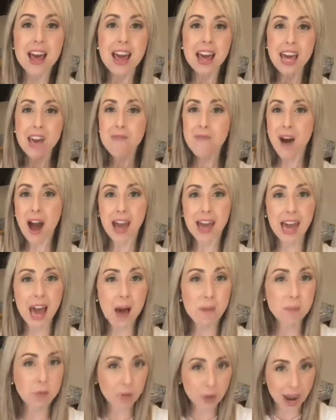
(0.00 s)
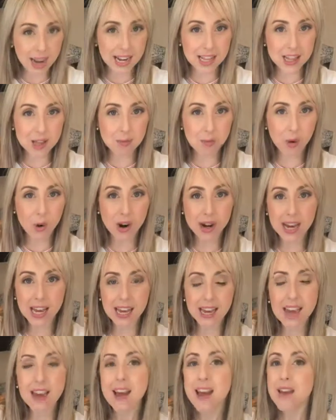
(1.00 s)
If I have bread in the
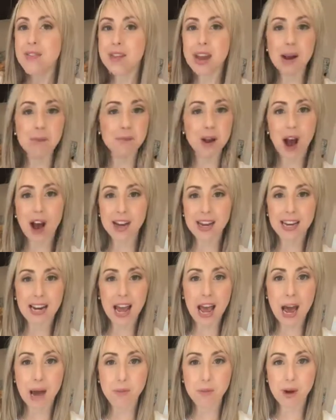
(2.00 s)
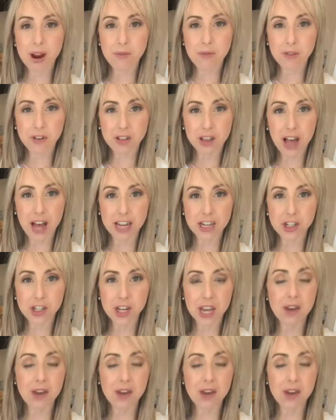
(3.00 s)
morning, then I'm not gonna have bread for lunch.